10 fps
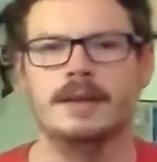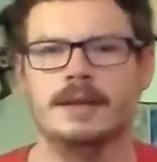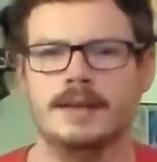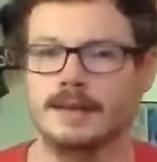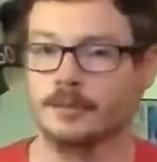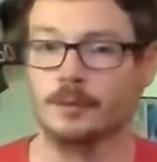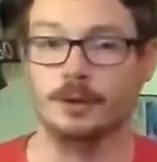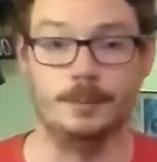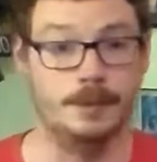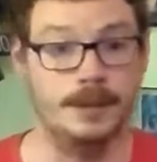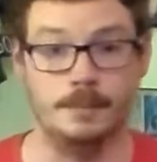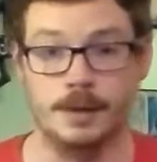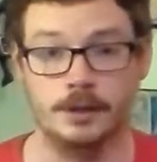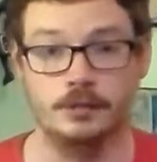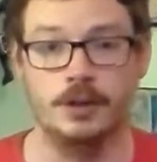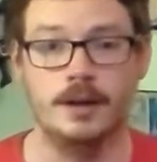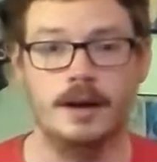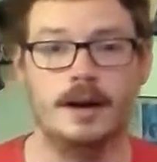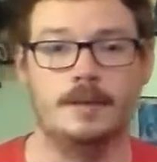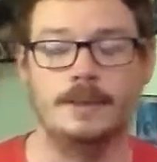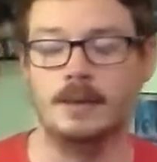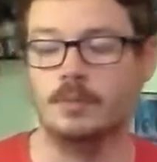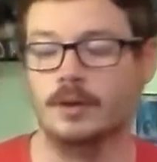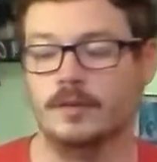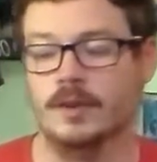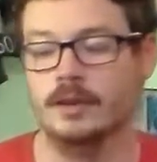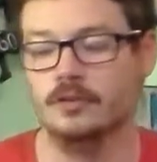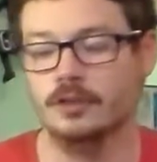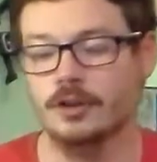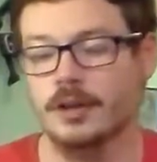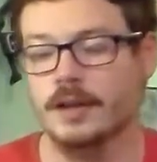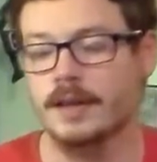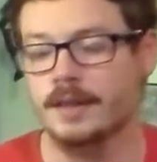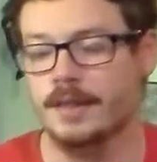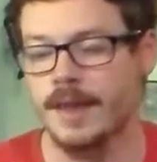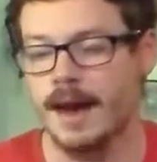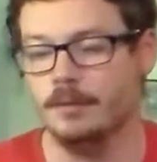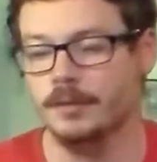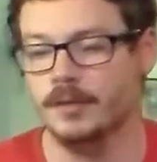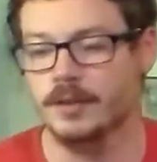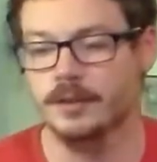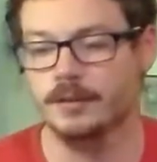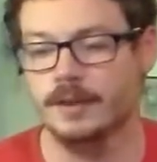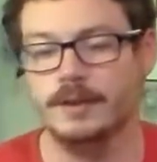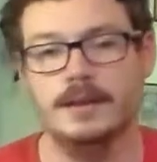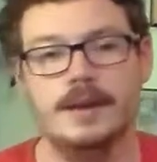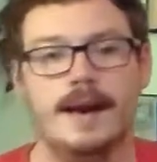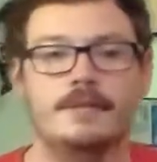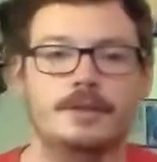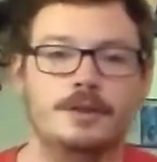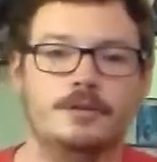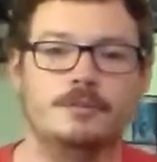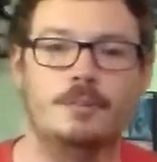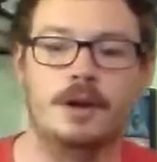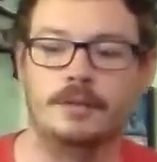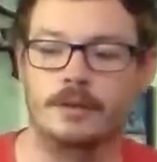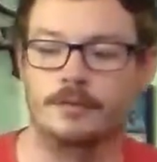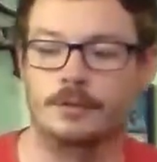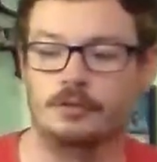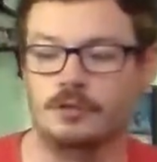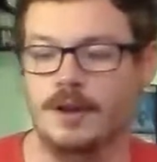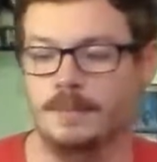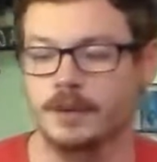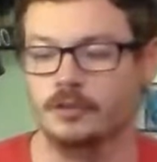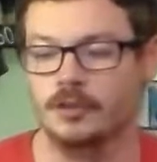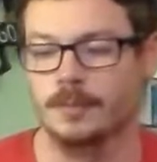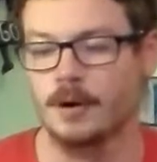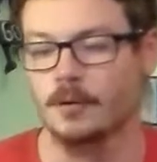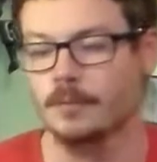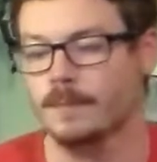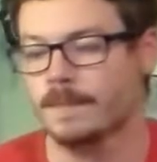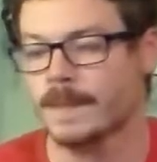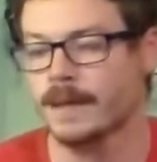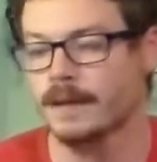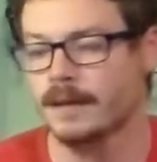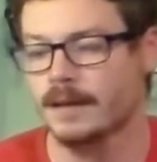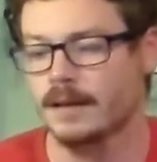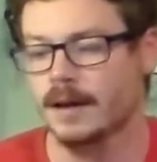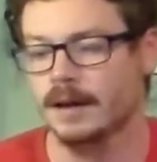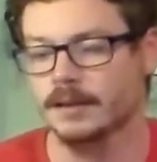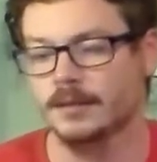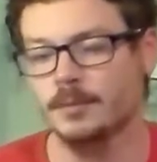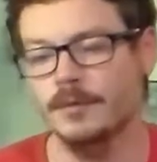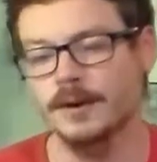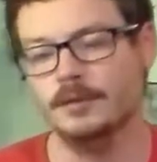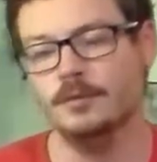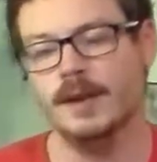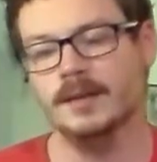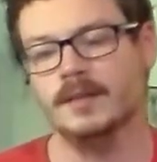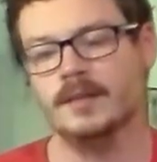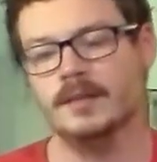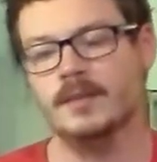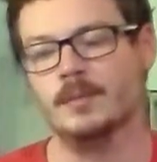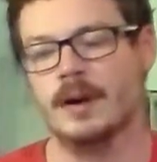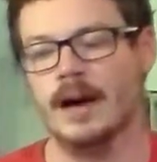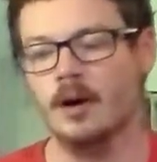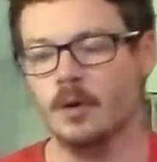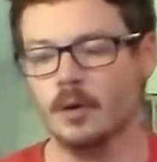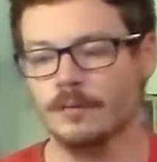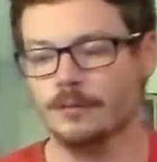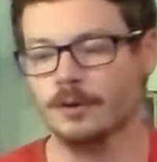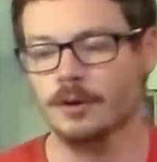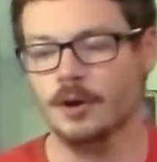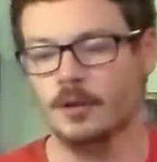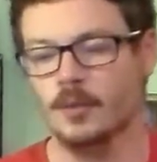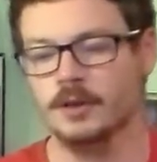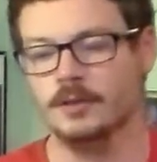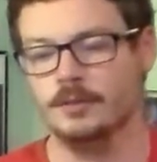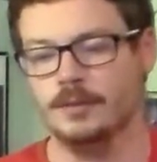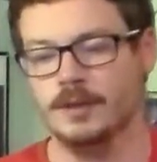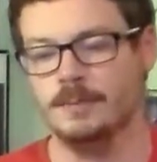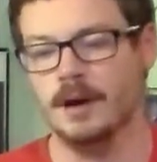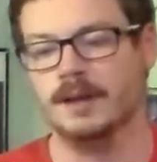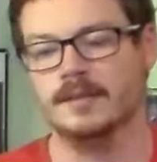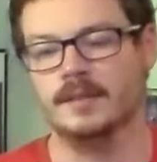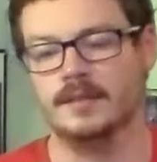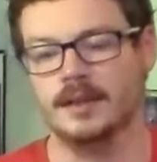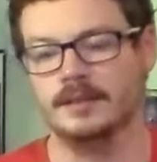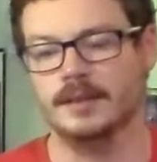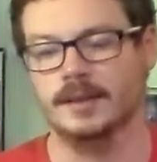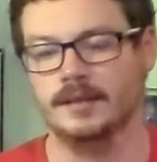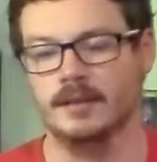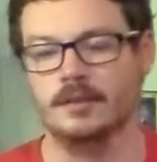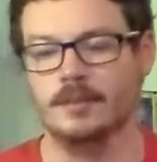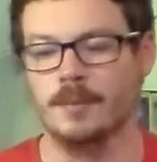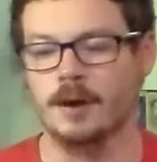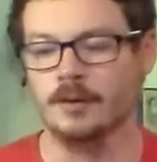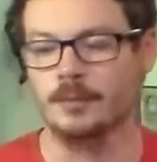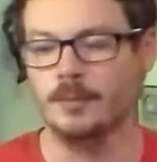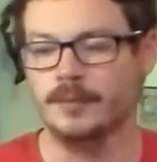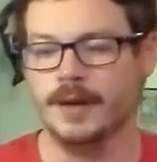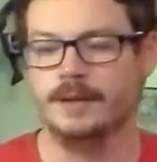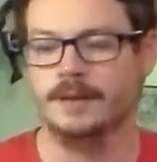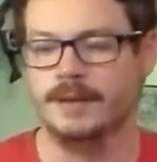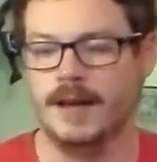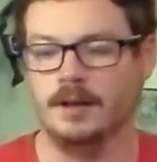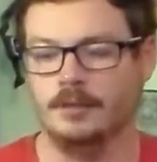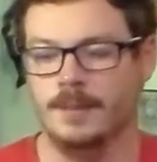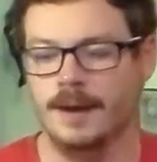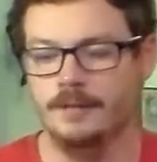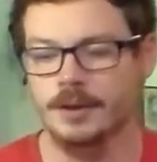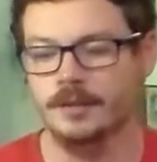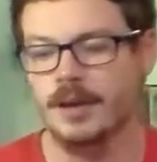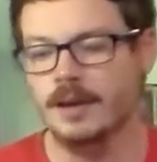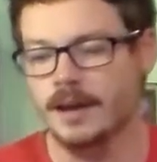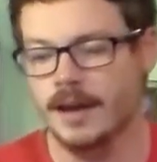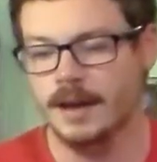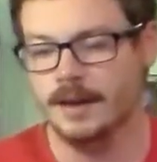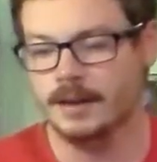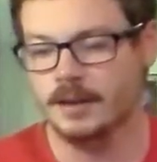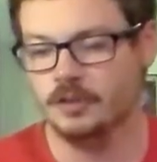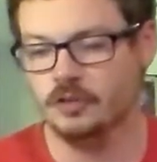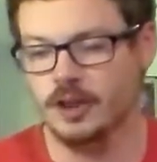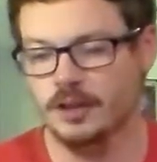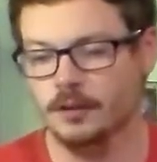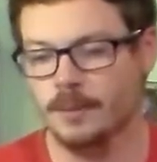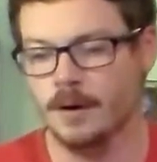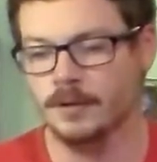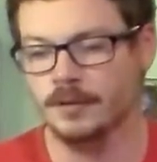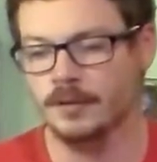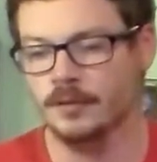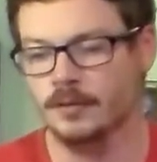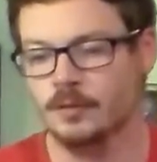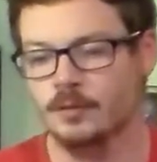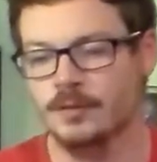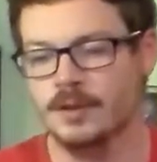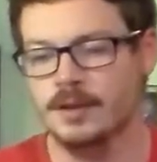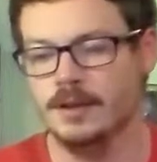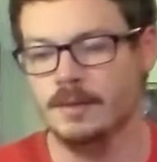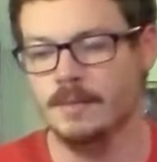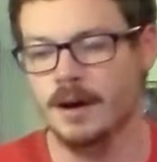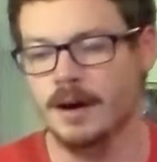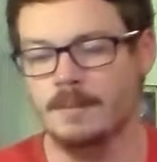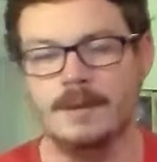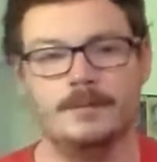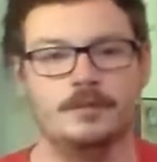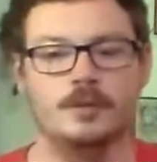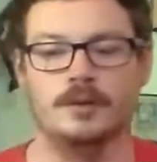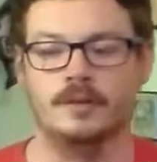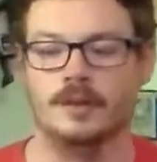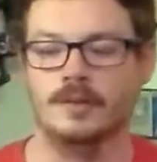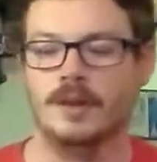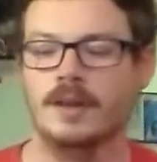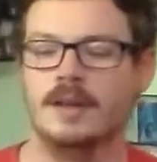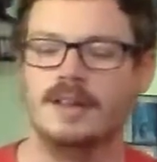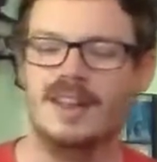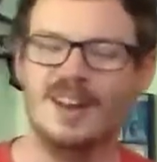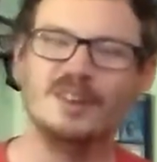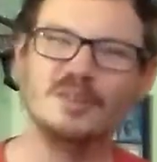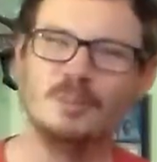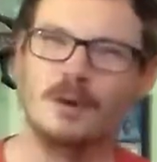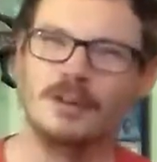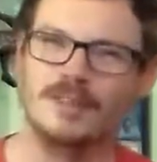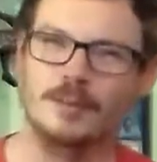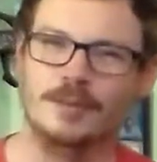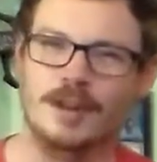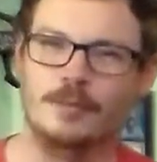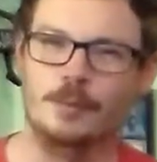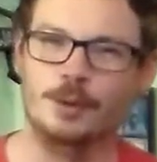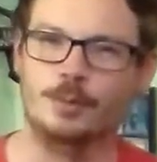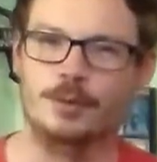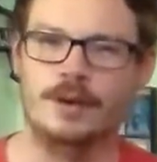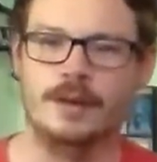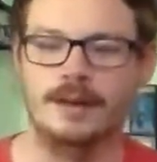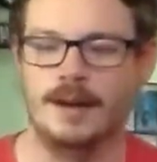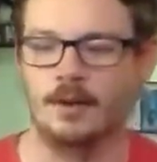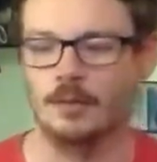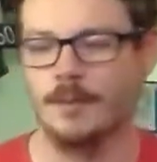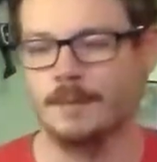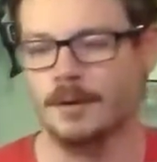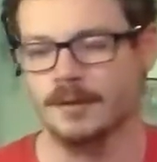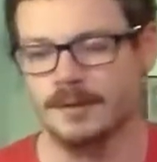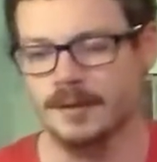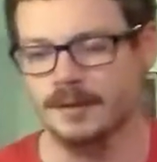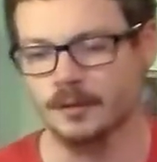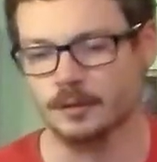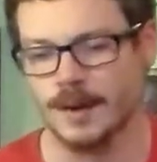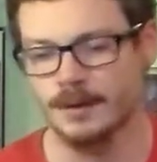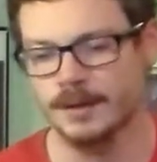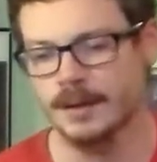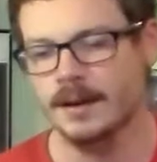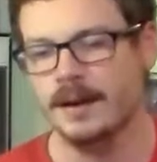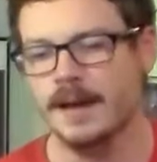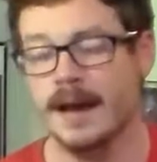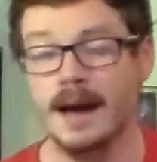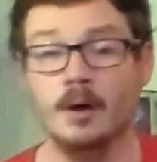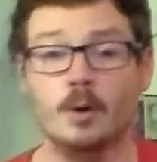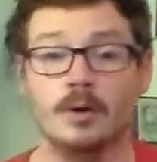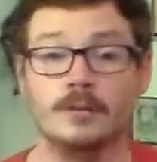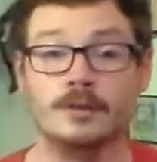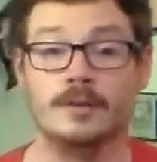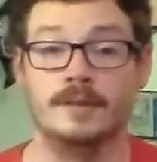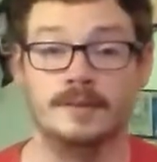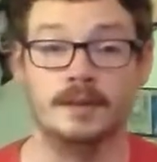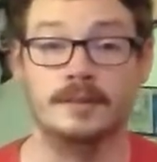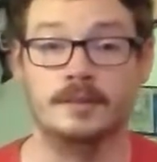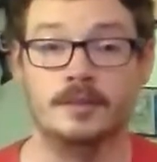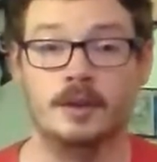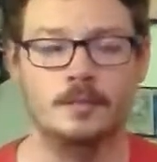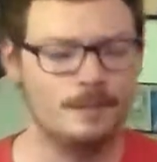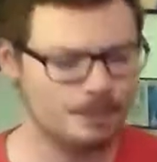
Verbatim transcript: He hasn't really played much. He was injured. That was the year that the Cavaliers brought their first championship home. Let's move on to 2016, where Al Horford went to the Boston Celtics. Harrison Barnes moved on to the Dallas Mavericks, and Chandler Parsons to the Memphis Grizzlies. Harrison Barnes, that was kind of a weird one. I don't remember all the details around it. Al Horford to the Celtics, though,